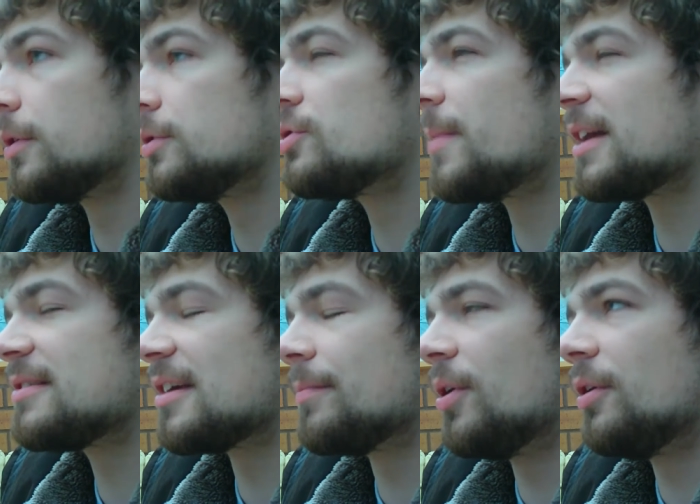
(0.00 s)

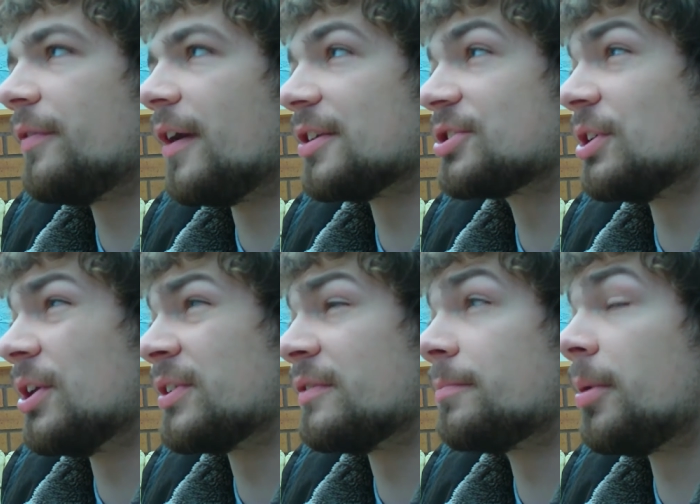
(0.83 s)
Dramatic profile
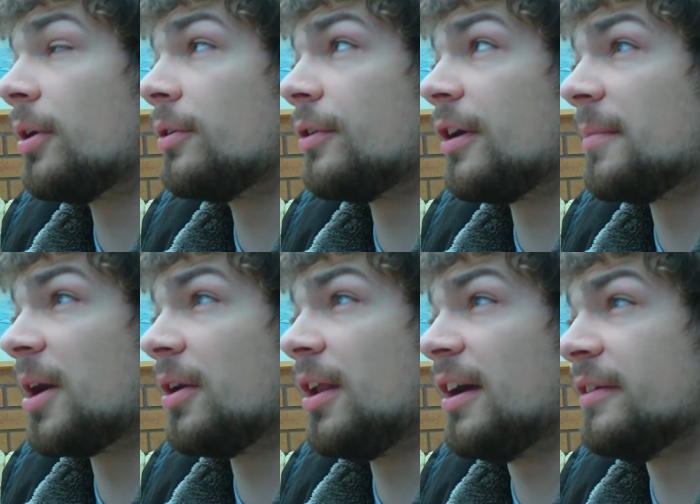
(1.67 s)
shot of pondering
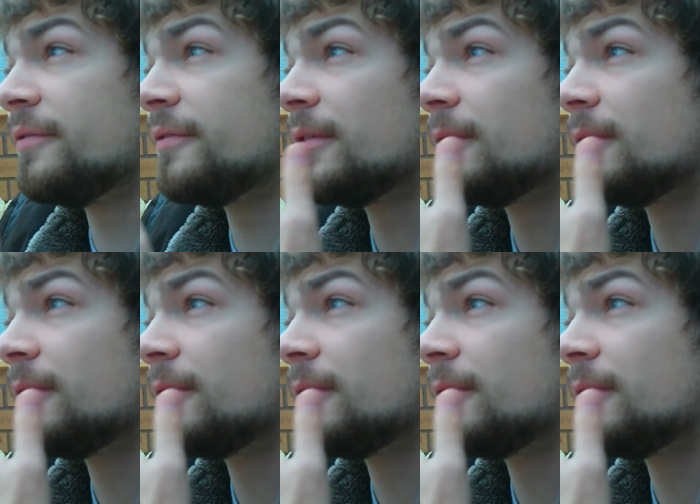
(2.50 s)
about life.